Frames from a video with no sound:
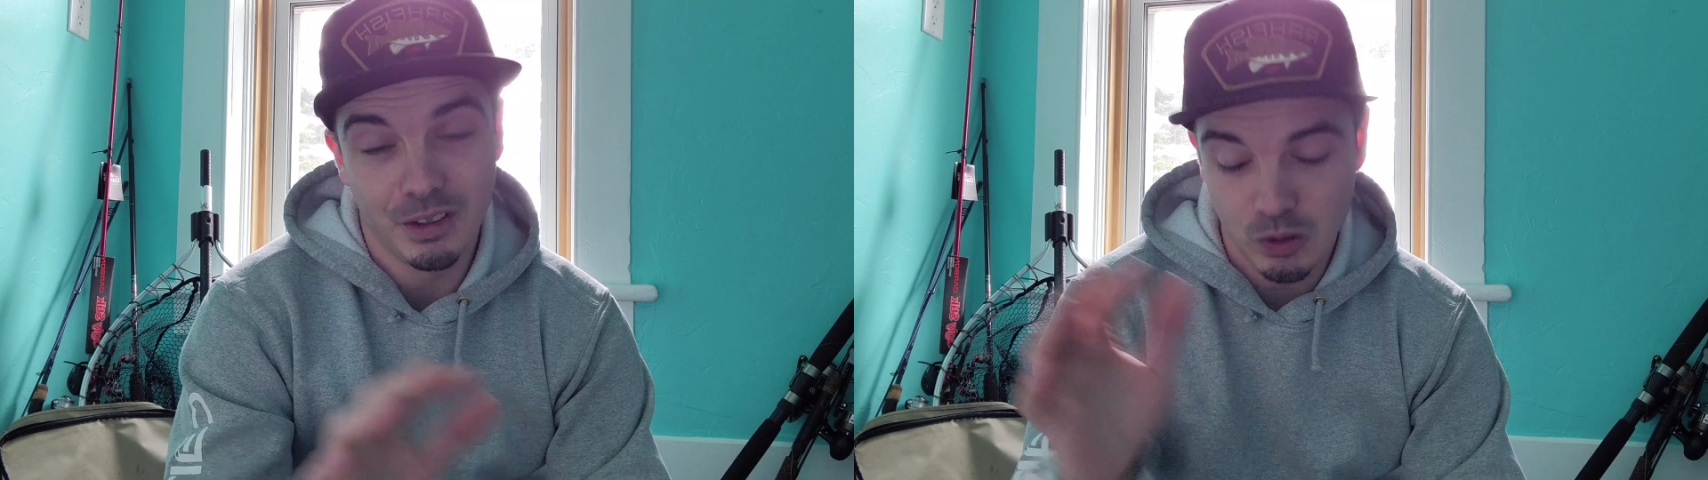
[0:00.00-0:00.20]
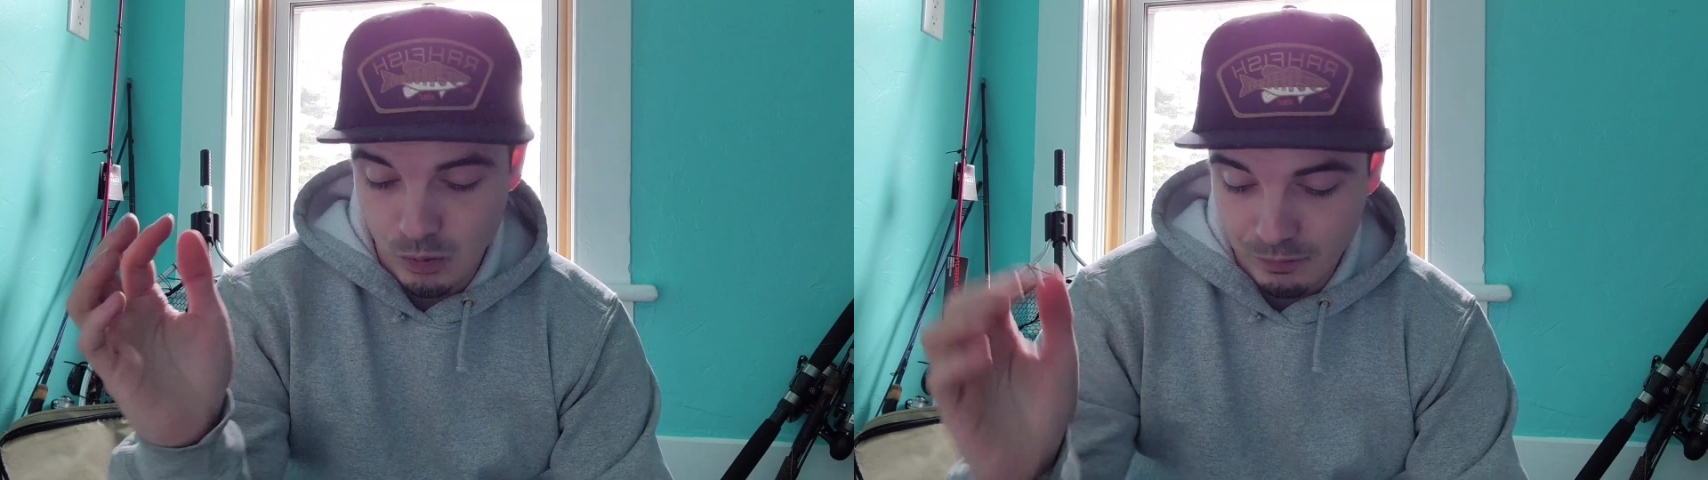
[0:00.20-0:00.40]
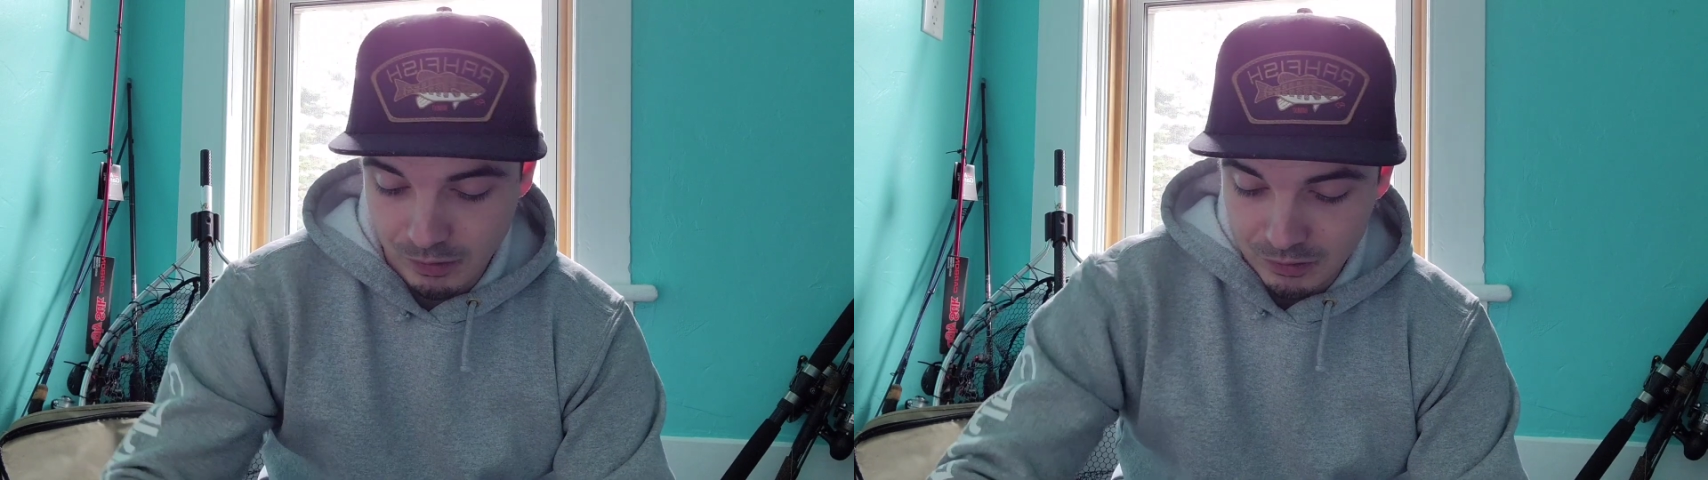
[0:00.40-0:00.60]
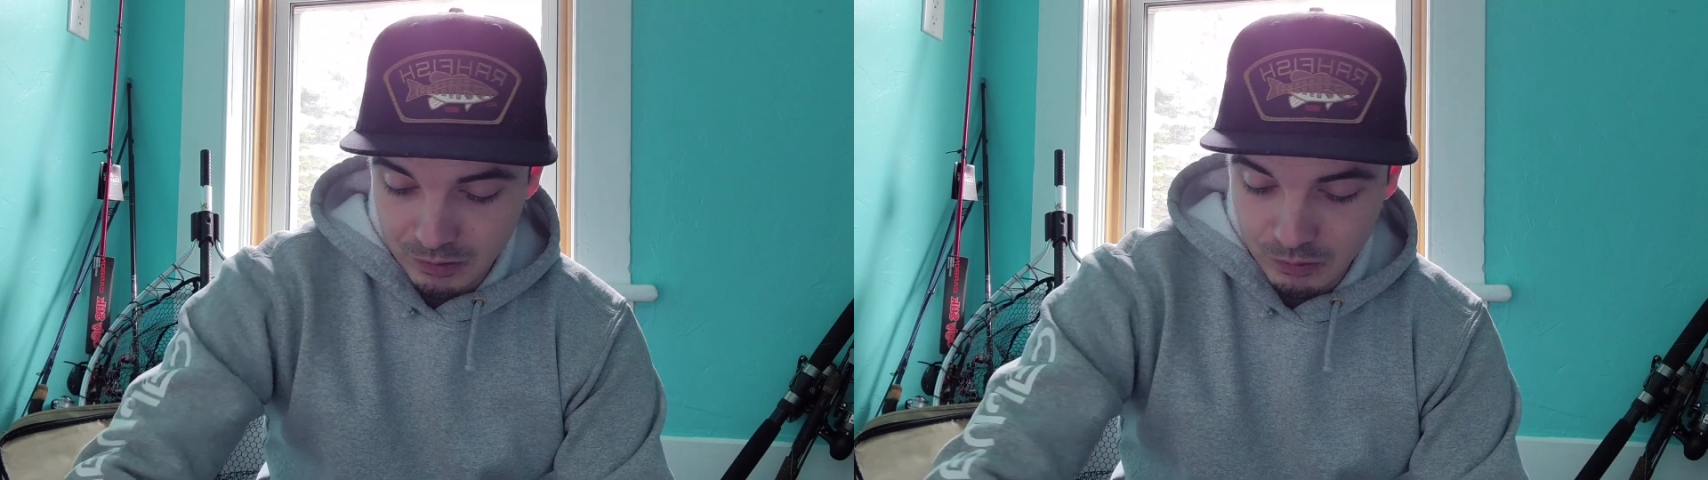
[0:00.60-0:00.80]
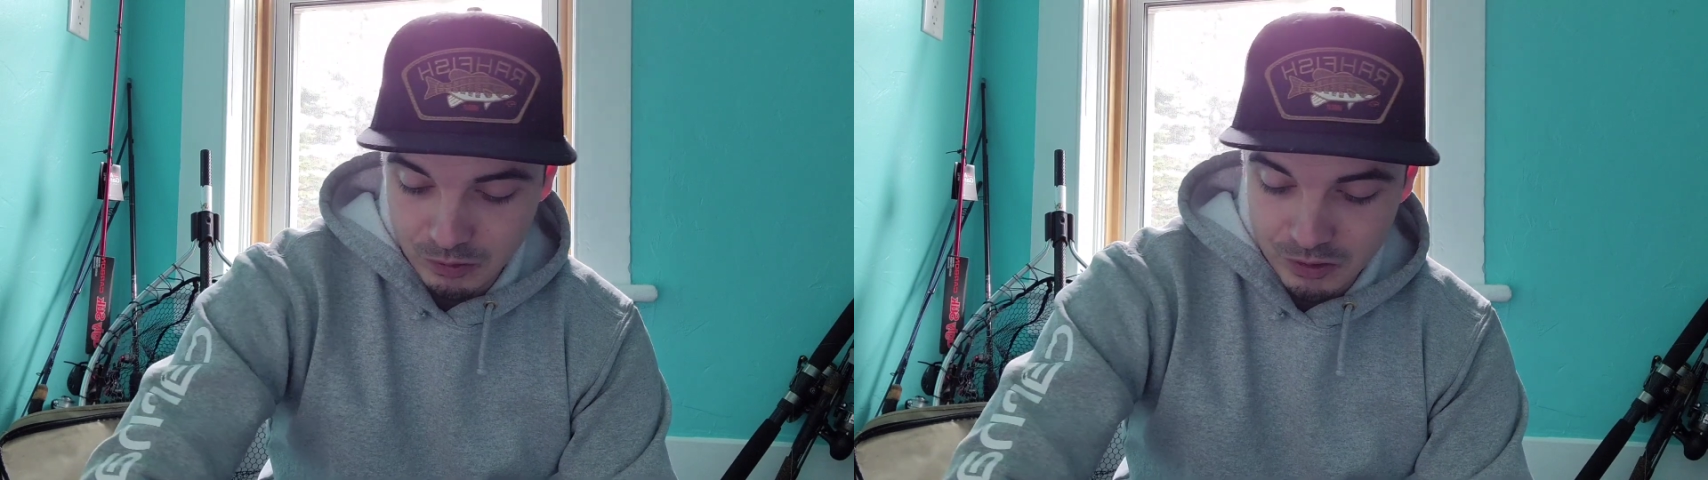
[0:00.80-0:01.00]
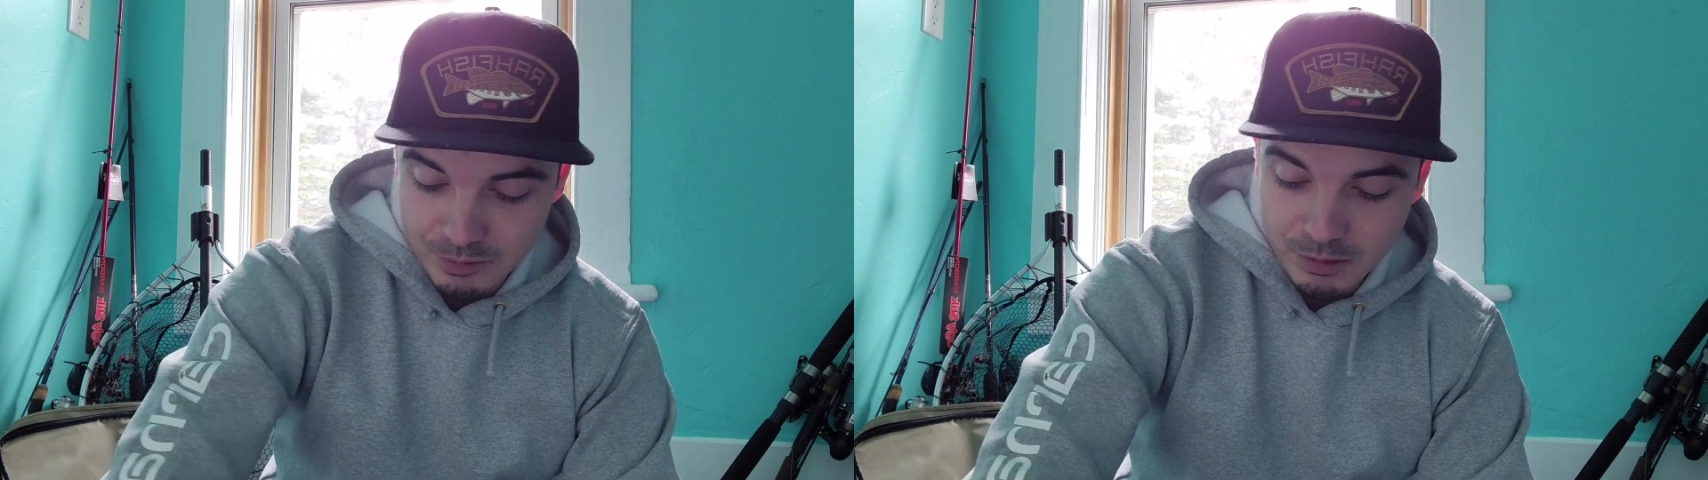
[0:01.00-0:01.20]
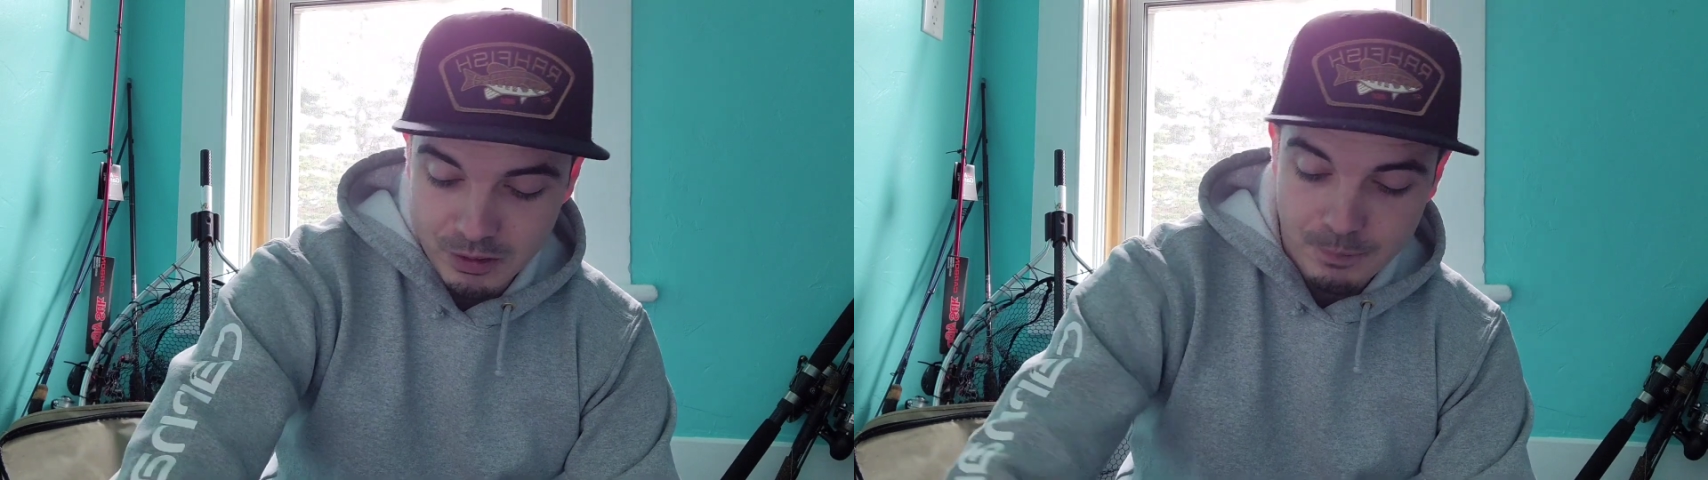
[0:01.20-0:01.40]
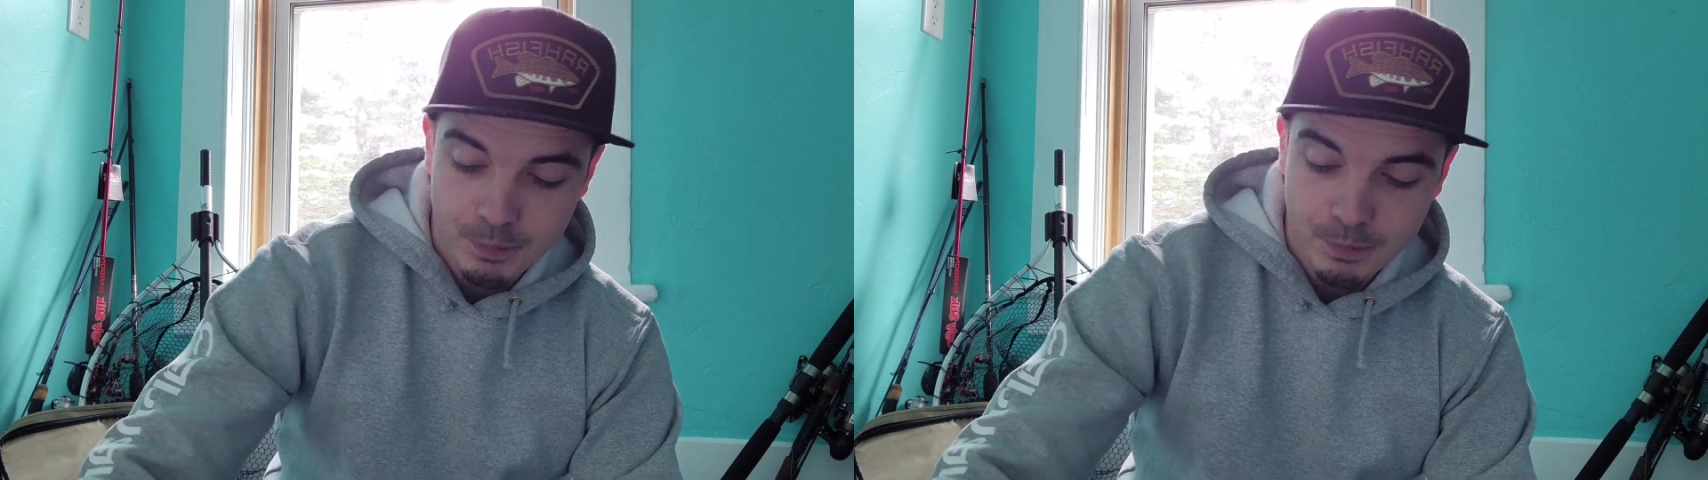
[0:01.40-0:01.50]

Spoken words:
You have other lures, even